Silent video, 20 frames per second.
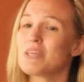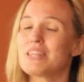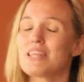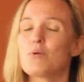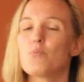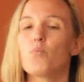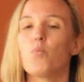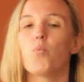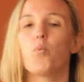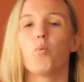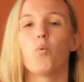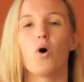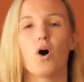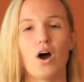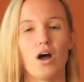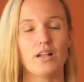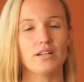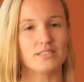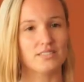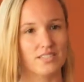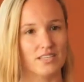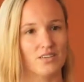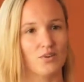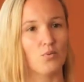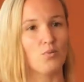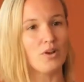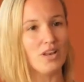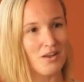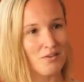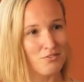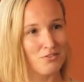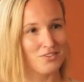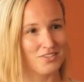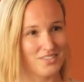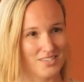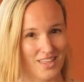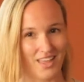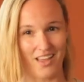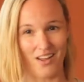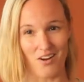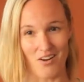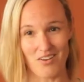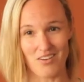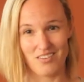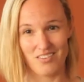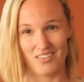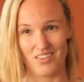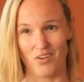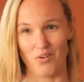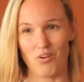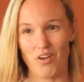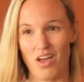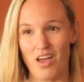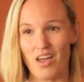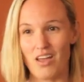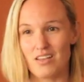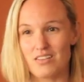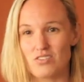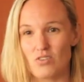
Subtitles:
mean they want whatever is there, okay?